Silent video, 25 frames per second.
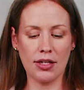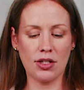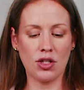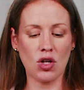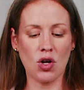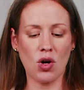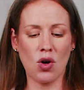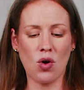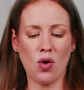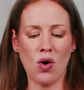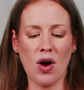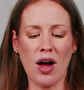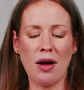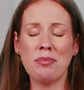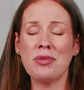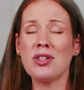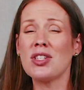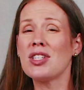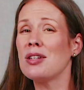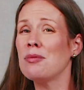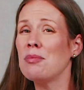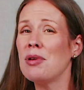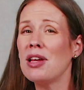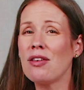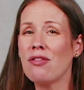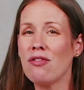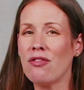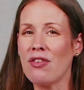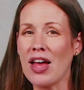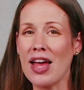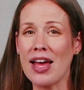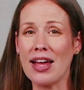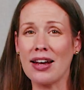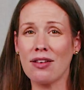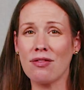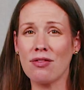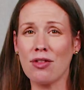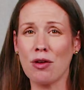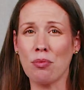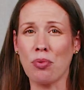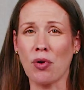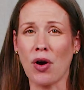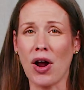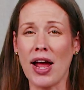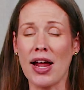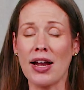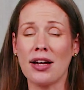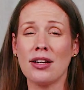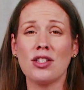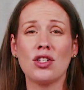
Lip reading: So I'm just a big fan of the brand.